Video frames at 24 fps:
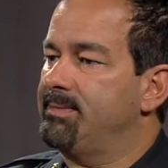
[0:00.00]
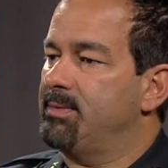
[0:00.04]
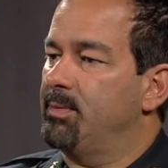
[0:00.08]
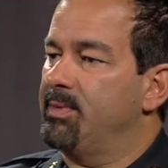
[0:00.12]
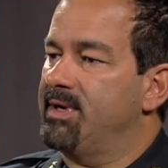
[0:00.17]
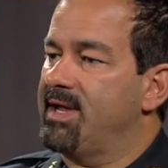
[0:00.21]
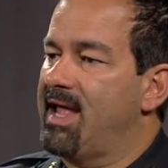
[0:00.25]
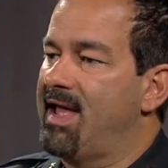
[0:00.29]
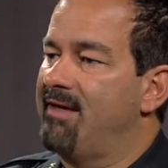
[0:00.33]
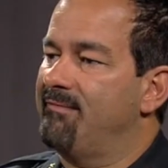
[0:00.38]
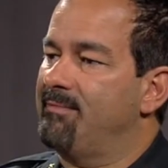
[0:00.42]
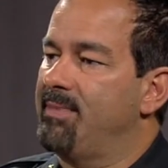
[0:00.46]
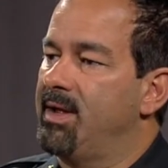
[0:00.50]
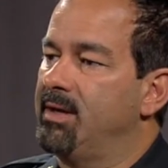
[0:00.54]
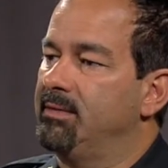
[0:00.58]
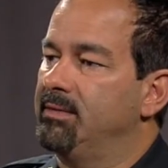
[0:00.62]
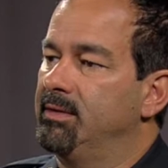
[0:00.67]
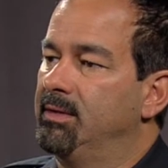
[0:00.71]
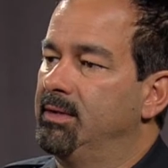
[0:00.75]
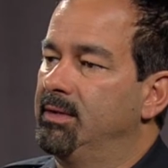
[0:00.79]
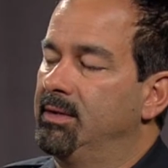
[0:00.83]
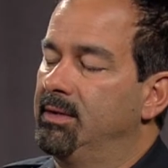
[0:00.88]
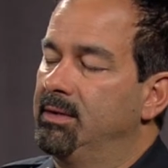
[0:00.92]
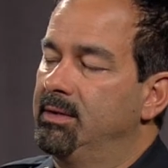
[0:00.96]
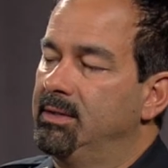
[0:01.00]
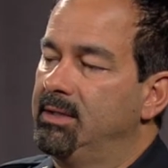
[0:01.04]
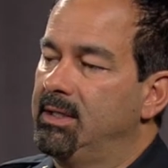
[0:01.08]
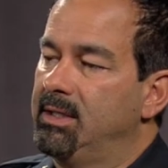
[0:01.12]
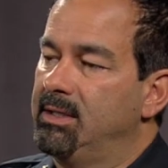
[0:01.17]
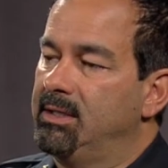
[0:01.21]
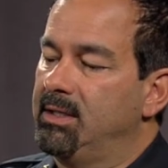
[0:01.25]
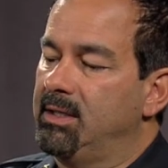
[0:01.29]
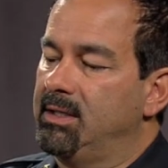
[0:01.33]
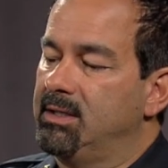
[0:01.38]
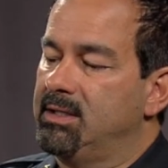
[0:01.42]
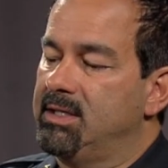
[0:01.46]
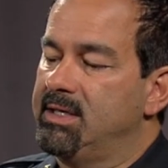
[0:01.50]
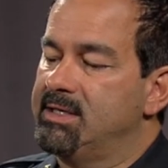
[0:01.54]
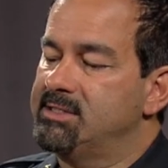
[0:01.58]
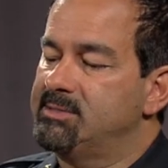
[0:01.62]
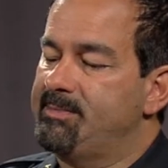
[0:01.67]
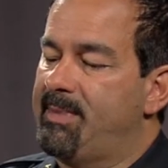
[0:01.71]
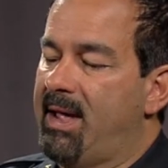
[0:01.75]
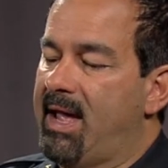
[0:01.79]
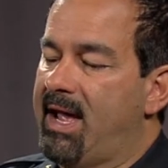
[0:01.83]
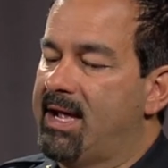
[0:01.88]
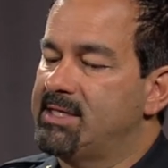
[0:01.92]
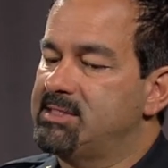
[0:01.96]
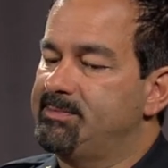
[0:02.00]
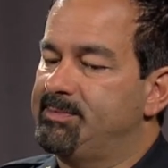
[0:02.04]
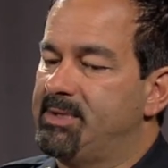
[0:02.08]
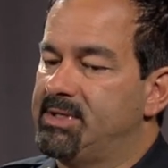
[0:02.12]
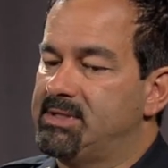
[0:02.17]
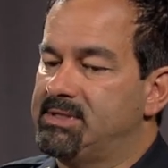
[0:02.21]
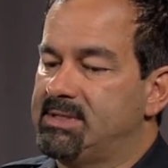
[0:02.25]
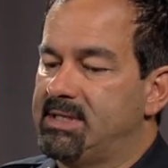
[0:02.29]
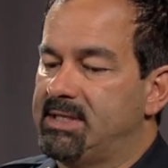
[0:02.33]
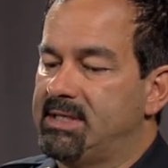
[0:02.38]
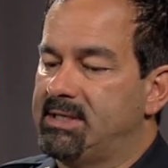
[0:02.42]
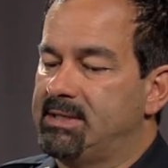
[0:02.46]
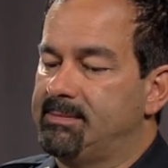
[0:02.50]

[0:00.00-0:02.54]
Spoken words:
than we have been in years past, but